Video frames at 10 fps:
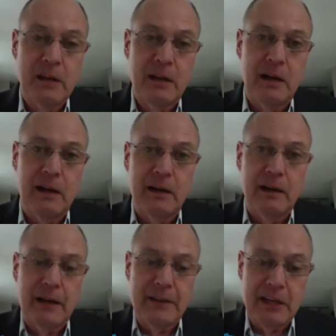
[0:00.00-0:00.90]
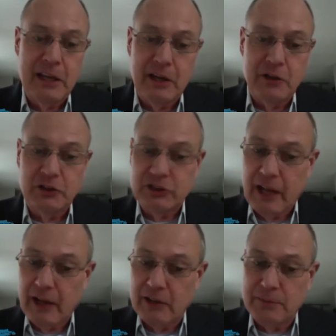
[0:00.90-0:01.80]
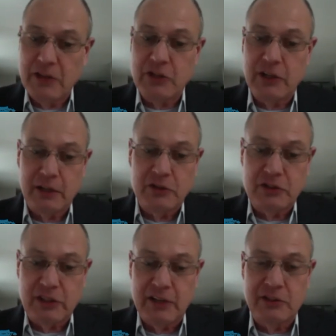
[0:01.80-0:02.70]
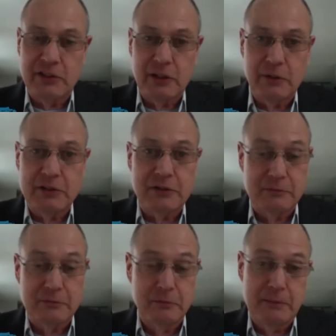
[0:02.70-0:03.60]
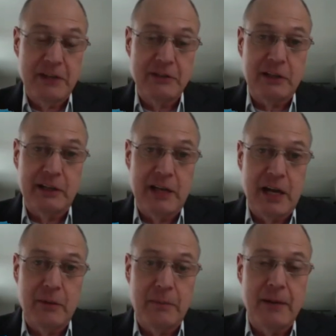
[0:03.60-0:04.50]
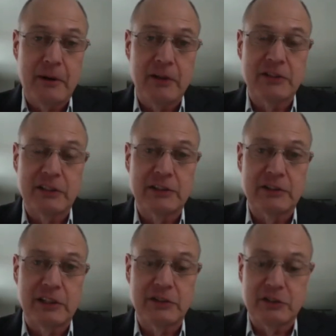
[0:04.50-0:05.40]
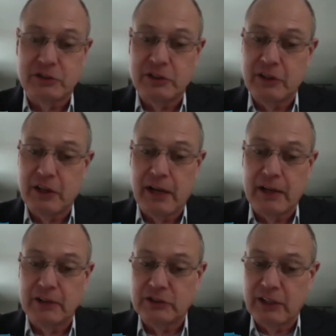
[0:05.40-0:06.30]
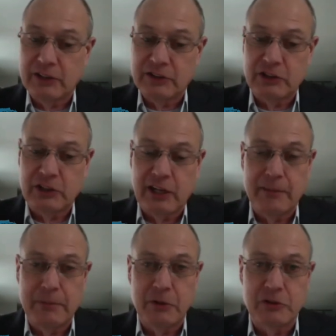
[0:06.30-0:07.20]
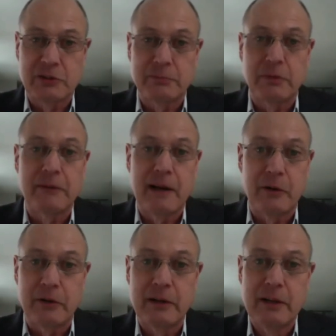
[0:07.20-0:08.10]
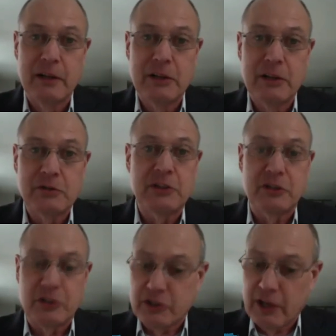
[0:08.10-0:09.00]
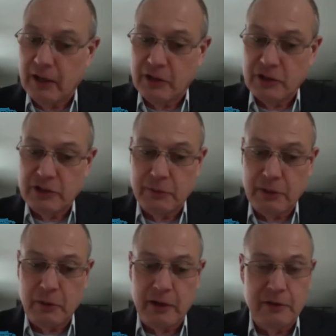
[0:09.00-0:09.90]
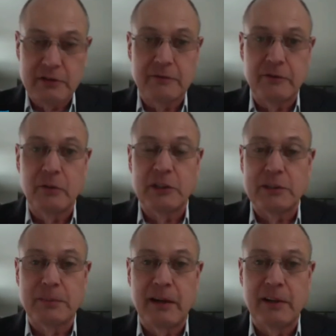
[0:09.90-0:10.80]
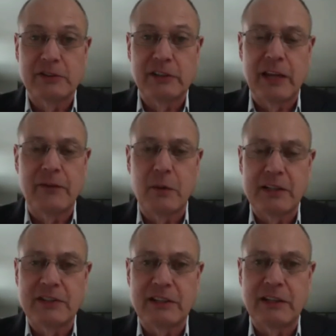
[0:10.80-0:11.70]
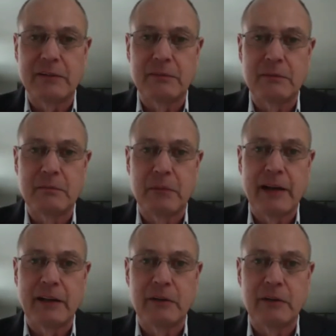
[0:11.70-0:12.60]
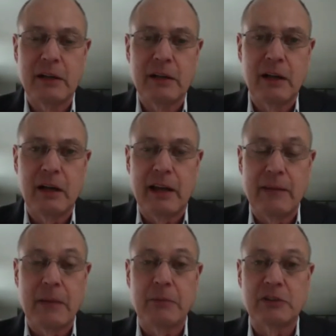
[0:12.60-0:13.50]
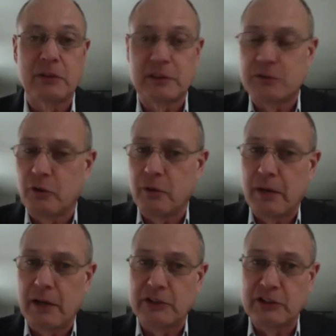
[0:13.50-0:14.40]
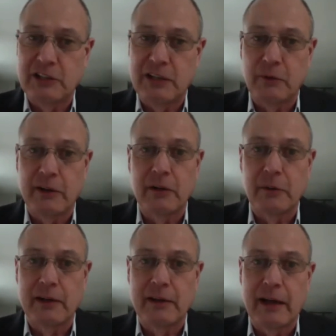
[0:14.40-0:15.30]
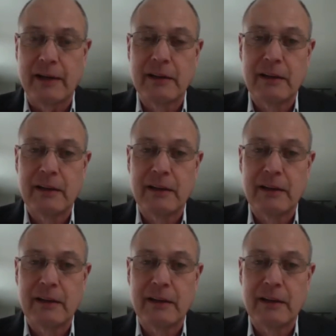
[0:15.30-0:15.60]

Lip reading: I think he understands, Beijing understands, that there is basically now a bipartisan consensus in the United States that China poses a profound strategic challenge that requires a firm response. And they've already seen Biden and members of his foreign policy team reiterate that.